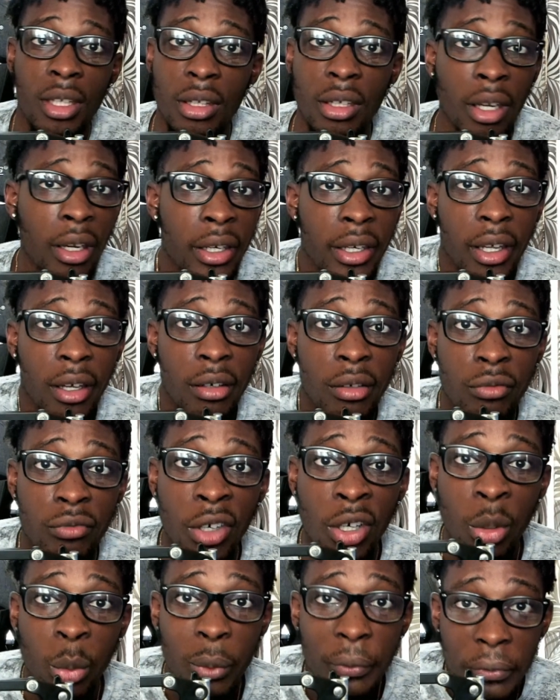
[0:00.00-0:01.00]
ain't nothing
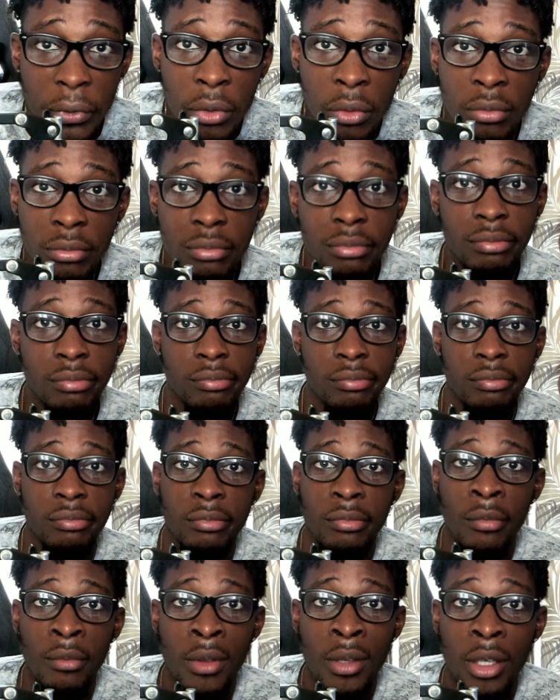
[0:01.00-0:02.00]
wrong with you.
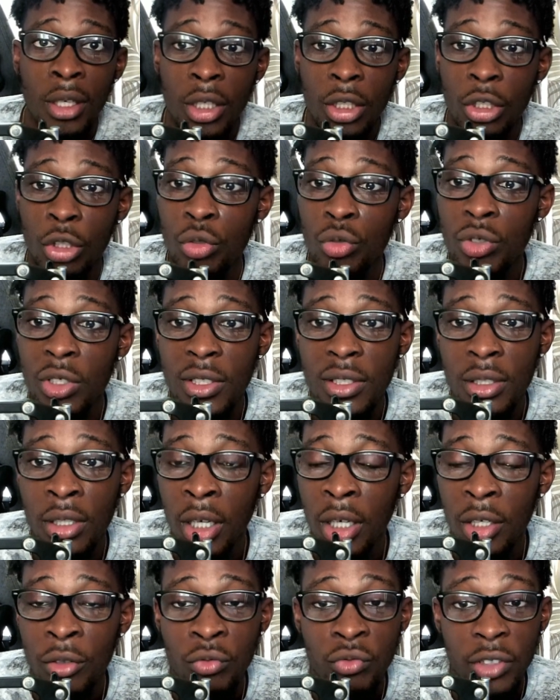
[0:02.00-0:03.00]
You just
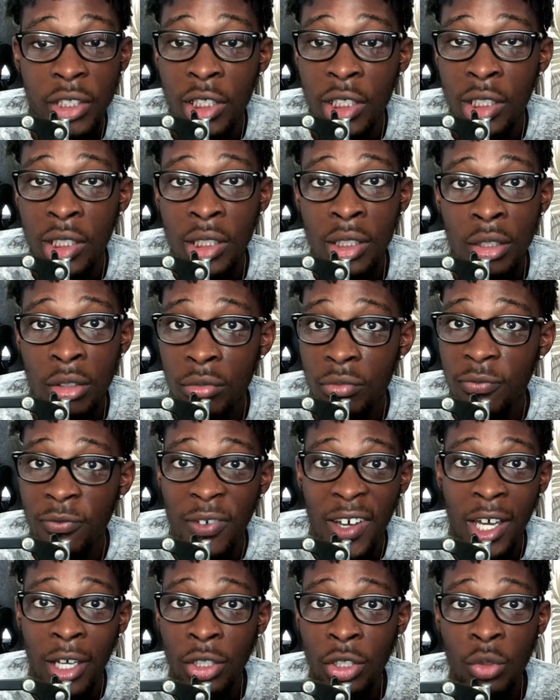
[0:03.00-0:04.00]
gotta
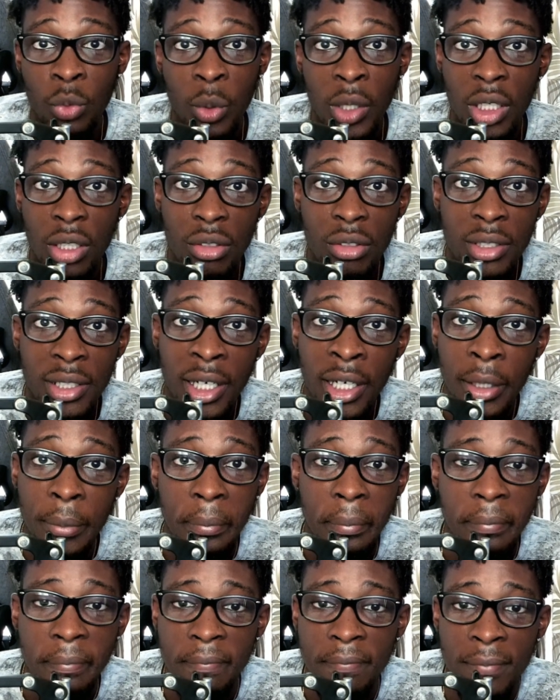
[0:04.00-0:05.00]
reevaluate your
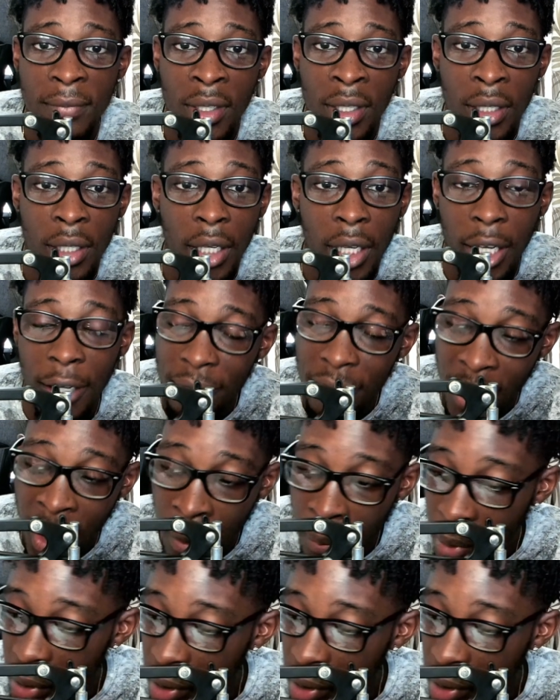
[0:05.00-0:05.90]
time. If that